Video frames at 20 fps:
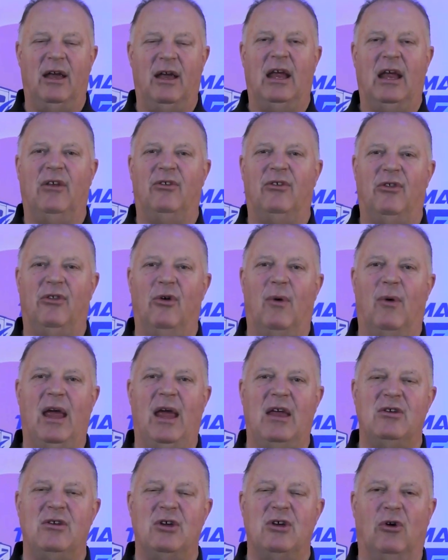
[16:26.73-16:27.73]
It's the way
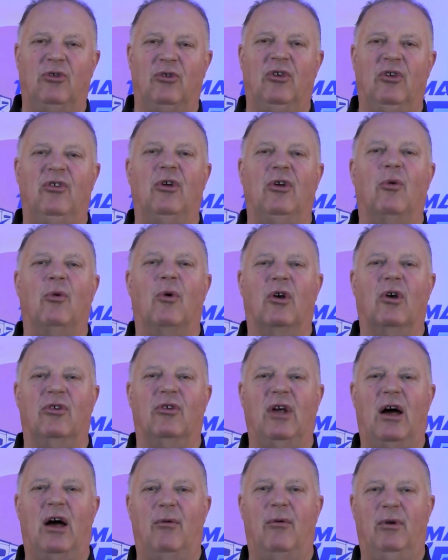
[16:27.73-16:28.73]
it doses, it works
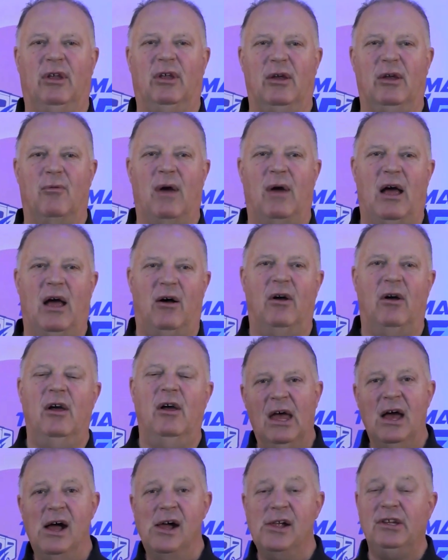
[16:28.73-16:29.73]
out really well.
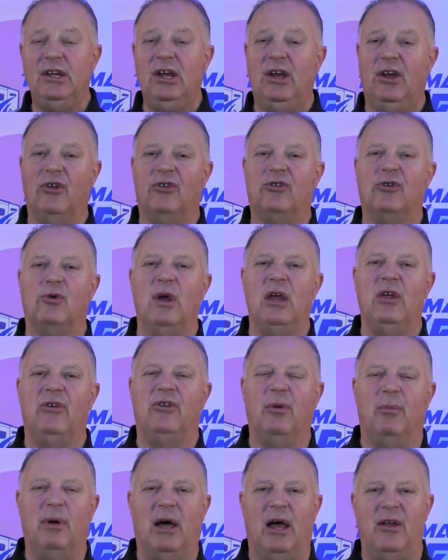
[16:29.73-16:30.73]
You just squeeze the
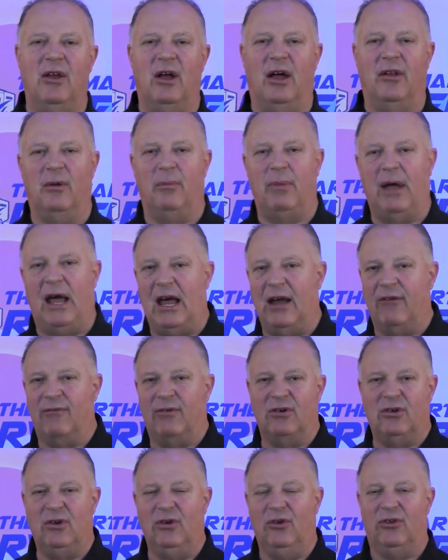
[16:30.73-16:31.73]
button on the bag for
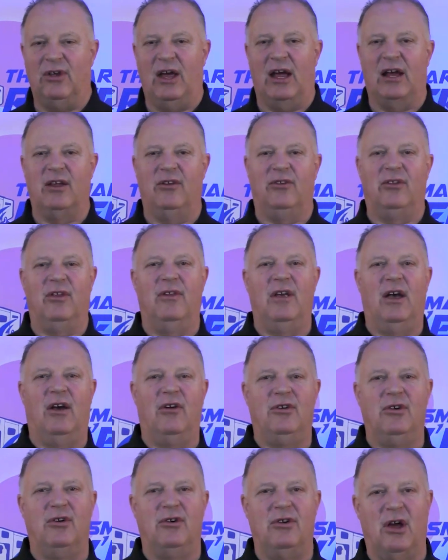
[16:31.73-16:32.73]
2 seconds and there's
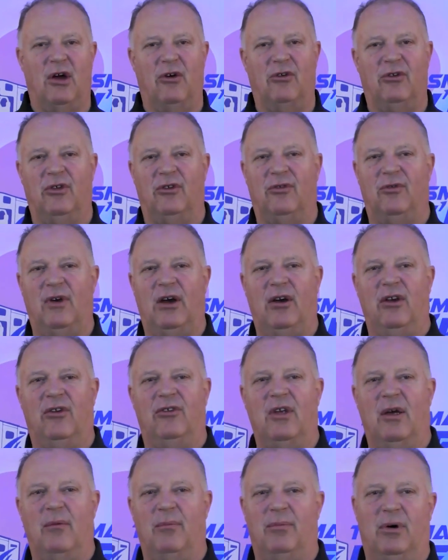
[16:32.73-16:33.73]
your dose. It's very
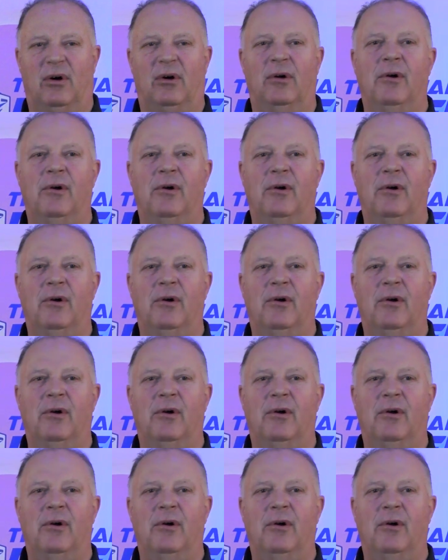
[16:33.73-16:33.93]
simple.